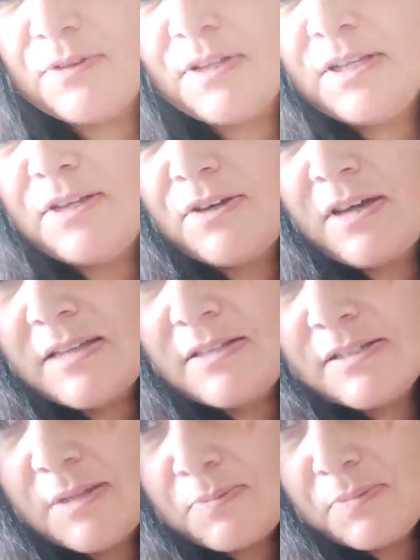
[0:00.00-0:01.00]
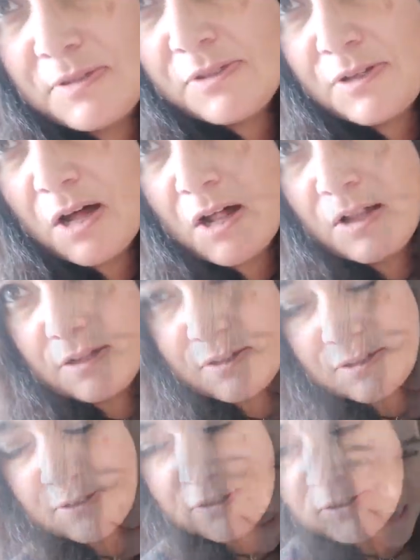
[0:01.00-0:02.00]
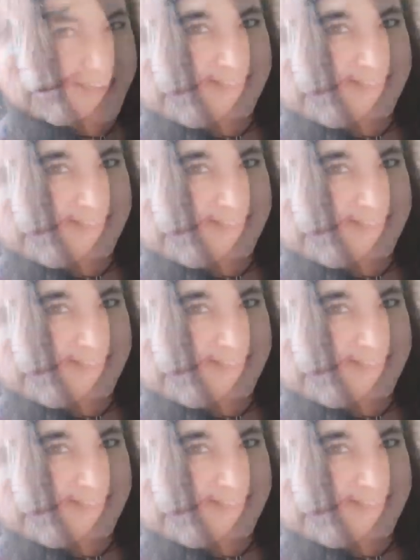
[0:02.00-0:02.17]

only you guys could be taller.